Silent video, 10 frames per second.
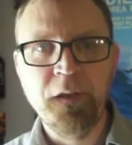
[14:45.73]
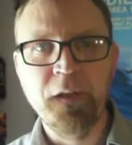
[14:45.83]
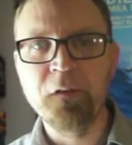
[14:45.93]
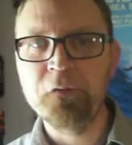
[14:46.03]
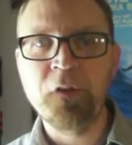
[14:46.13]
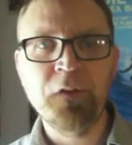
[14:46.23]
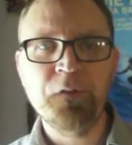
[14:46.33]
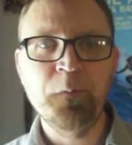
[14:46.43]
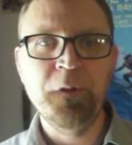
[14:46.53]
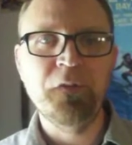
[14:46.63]
It looks
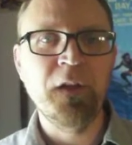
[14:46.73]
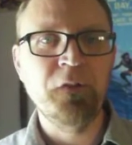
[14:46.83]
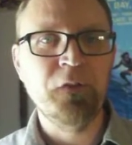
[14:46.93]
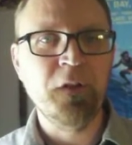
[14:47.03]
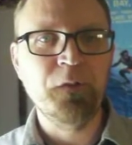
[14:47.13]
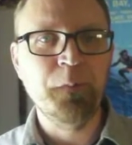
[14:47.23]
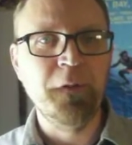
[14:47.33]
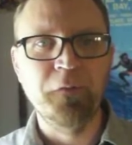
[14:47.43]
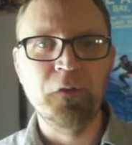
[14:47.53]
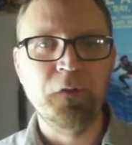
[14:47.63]
awesome. It sounds awesome. It
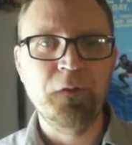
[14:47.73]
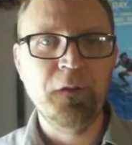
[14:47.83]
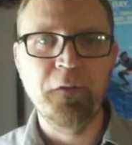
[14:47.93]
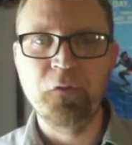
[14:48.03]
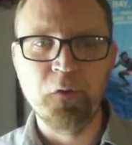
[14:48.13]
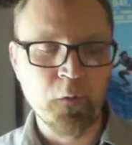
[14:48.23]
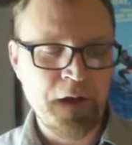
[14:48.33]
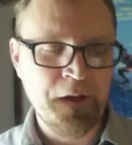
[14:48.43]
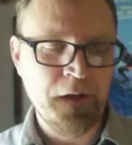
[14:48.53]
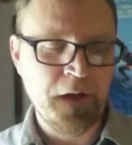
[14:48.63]
was a it was a
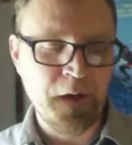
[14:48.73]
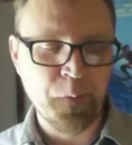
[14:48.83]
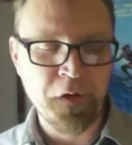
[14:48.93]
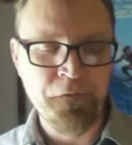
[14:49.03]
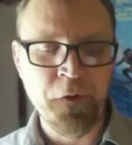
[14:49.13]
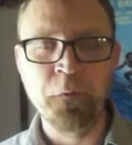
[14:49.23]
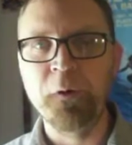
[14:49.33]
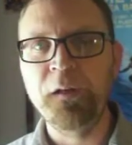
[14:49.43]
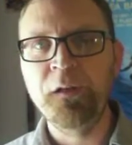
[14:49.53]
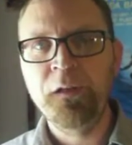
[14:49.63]
great uh, preview
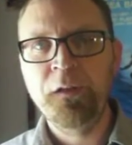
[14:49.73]
read.